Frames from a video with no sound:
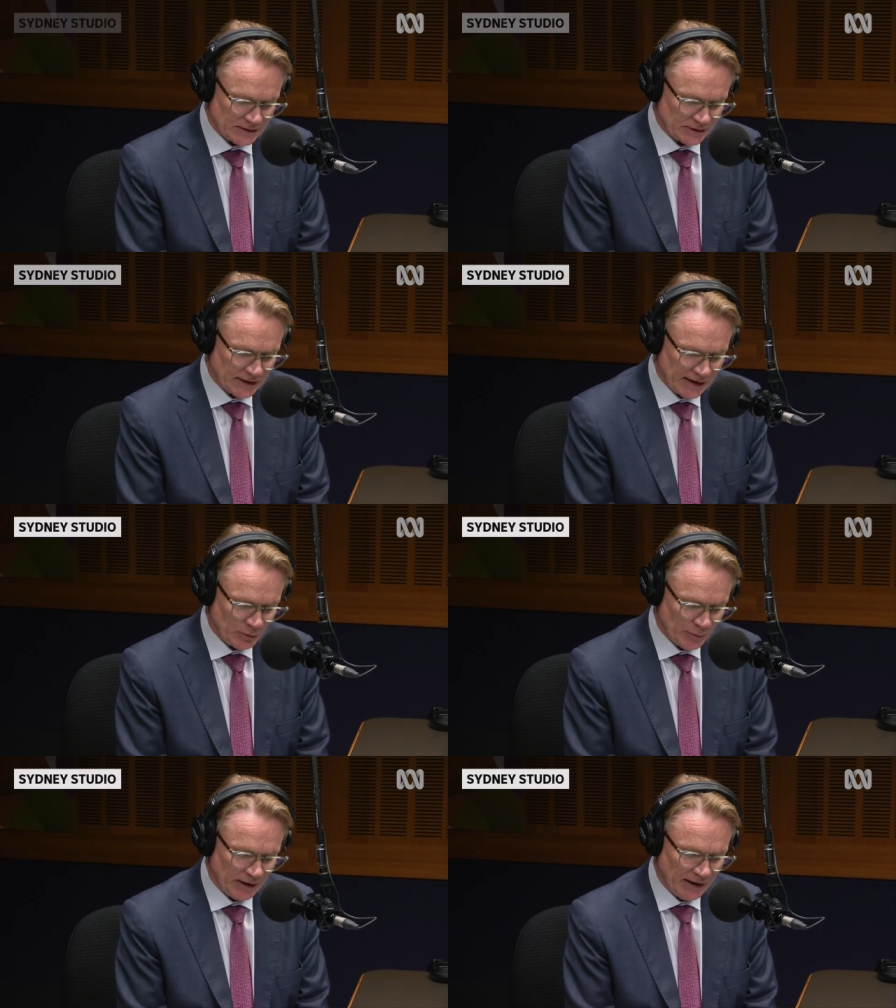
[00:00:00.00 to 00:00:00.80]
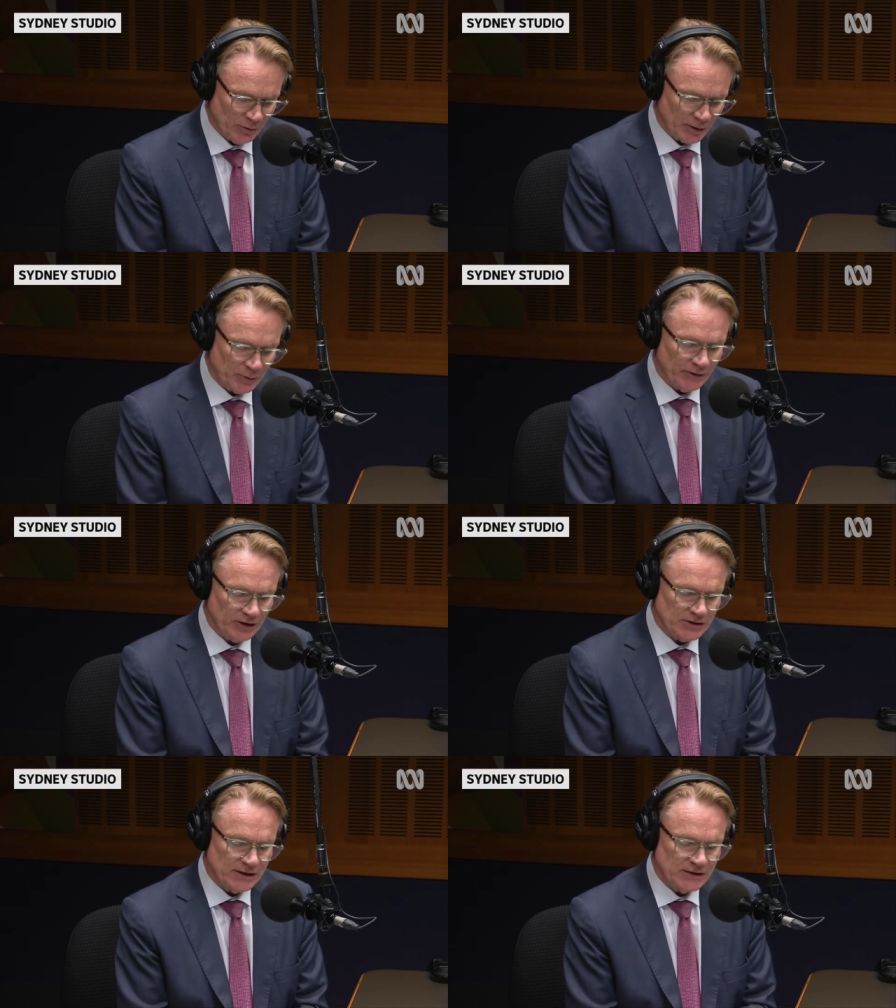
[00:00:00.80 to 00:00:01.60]
Dr. Navi Pillay, what a
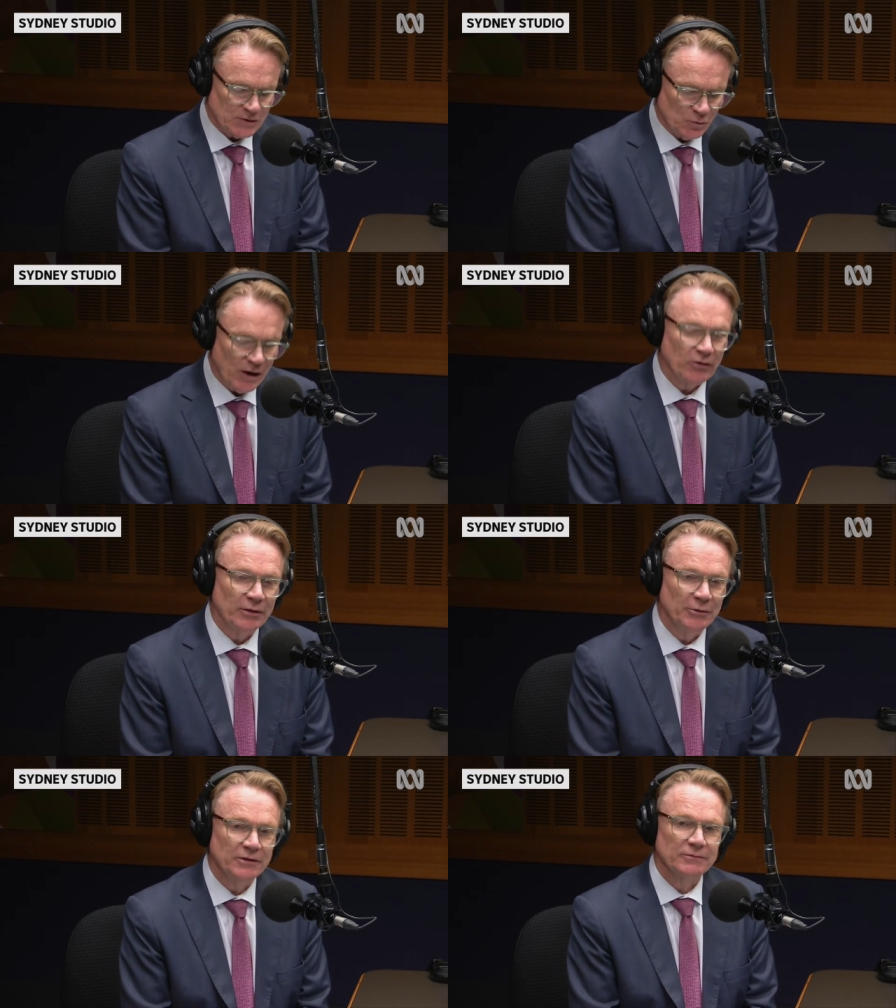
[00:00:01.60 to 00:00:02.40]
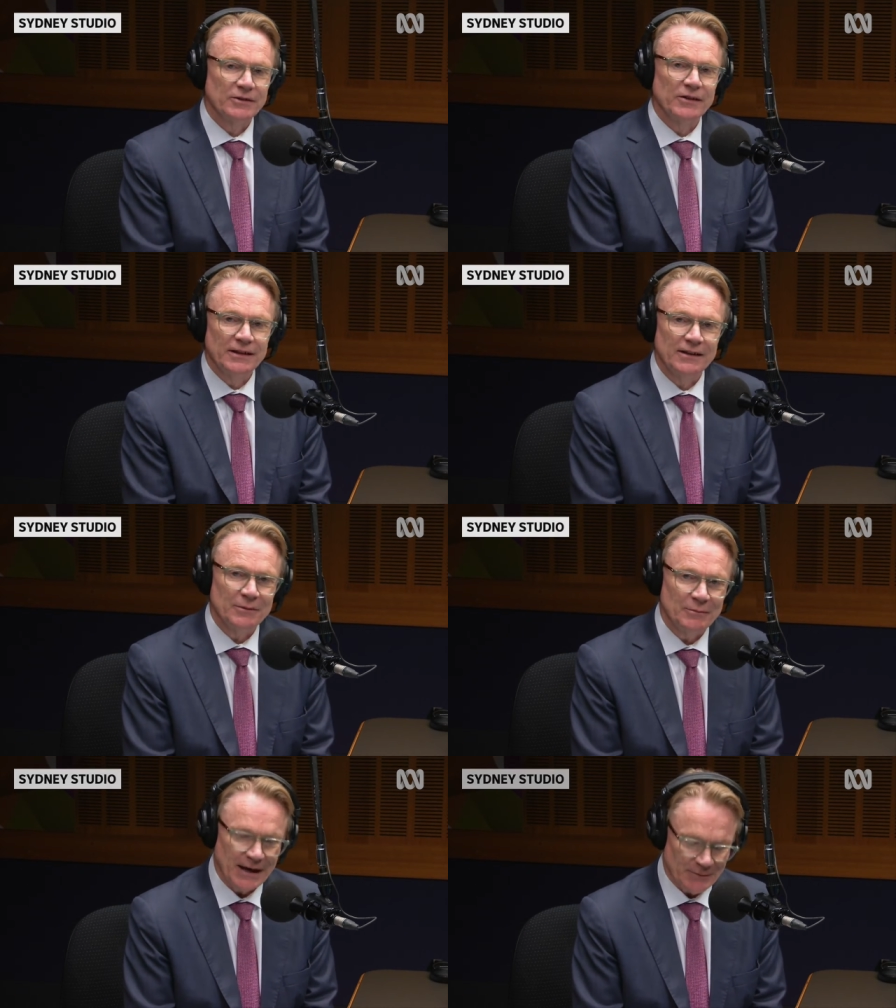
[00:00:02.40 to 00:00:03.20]
privilege it is to welcome you to The Year
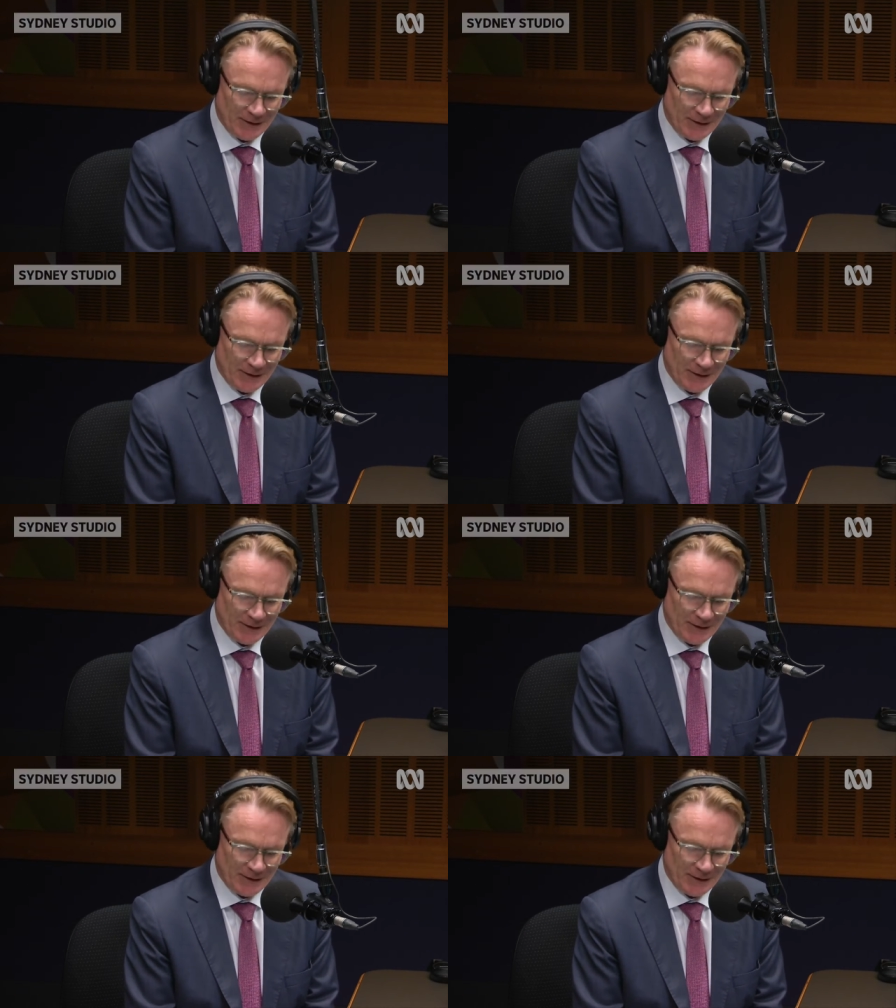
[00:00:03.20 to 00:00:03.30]
That Made